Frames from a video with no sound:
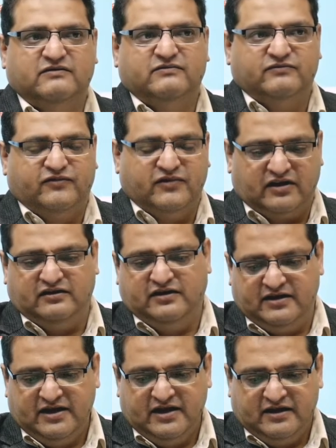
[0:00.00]
further,
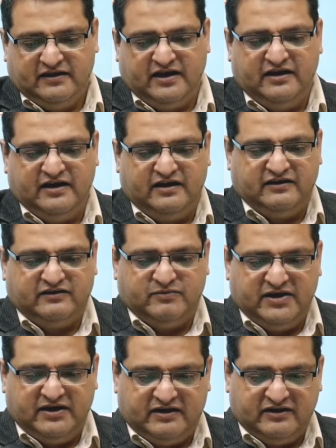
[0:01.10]
then it
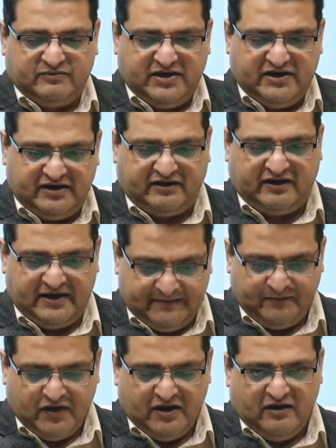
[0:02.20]
is mandatory,
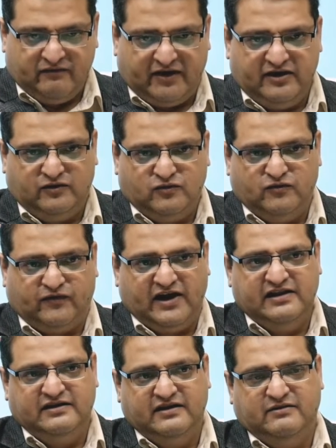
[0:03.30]
fine, to
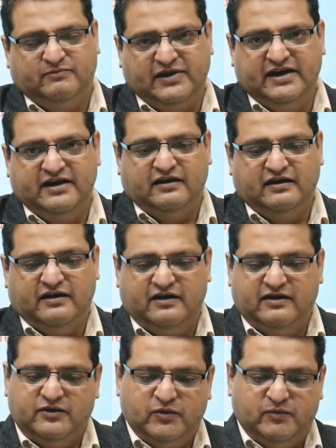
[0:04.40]
file the plaint in a
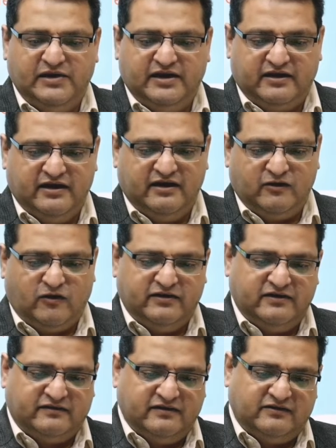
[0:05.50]
duplicate. Order
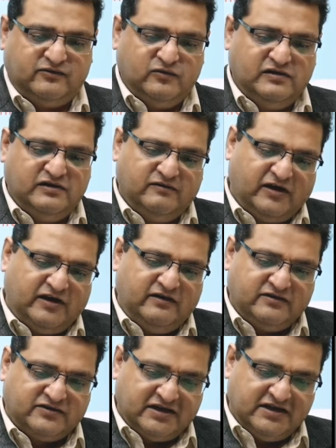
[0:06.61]
6 Rule 1
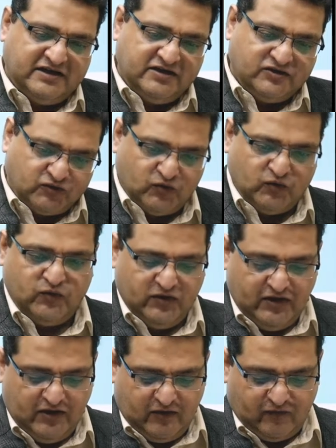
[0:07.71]
say so,
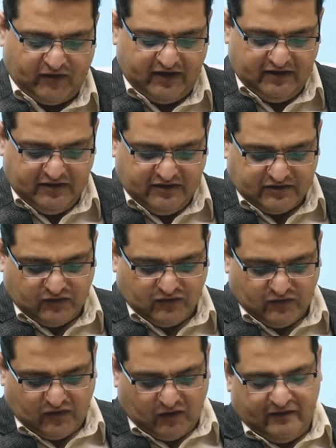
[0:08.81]
fine.
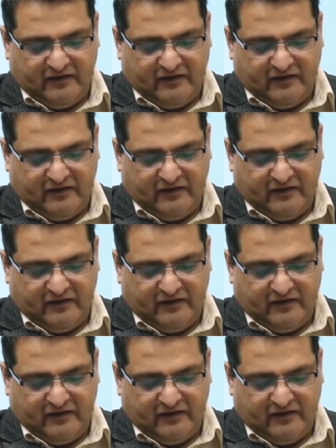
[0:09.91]
So, Order